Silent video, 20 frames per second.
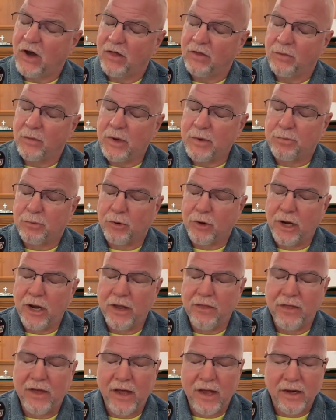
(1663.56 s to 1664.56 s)
Father, we
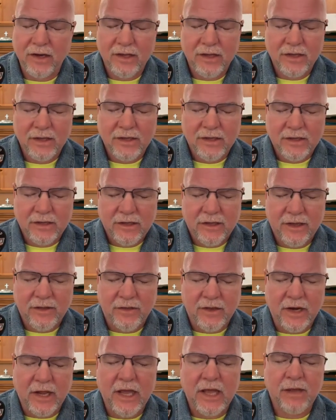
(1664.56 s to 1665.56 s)
pray that
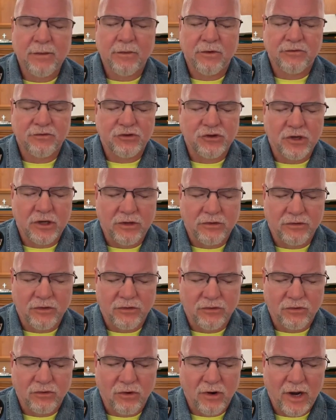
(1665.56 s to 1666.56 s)
in the name of
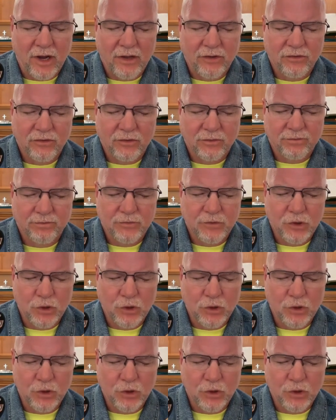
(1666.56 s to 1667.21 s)
Jesus Christ,